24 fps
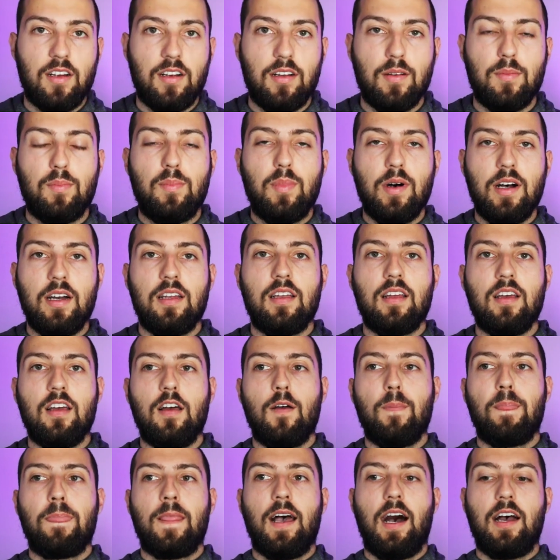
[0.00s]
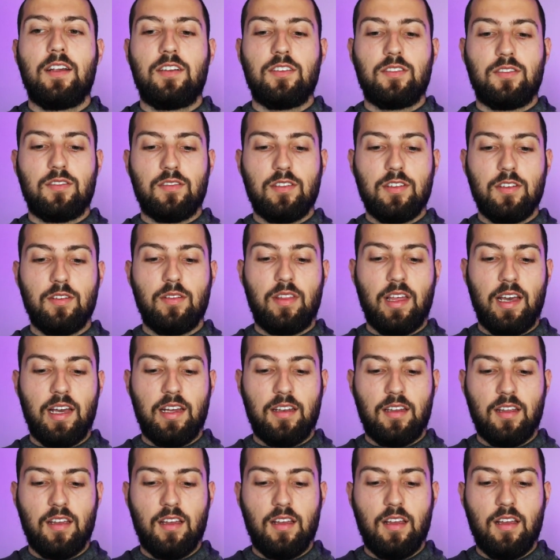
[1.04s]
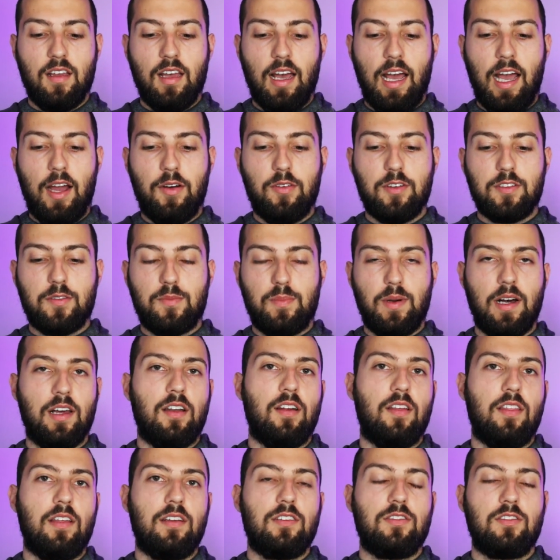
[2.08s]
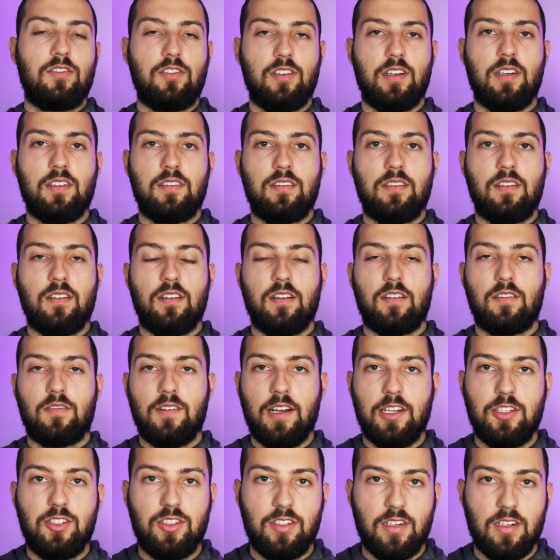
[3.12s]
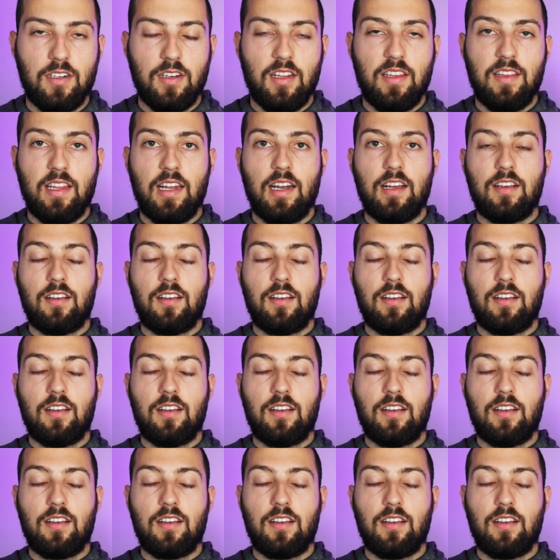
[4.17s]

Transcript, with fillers: hurt, but I just knew that I was better than just a red shirt and that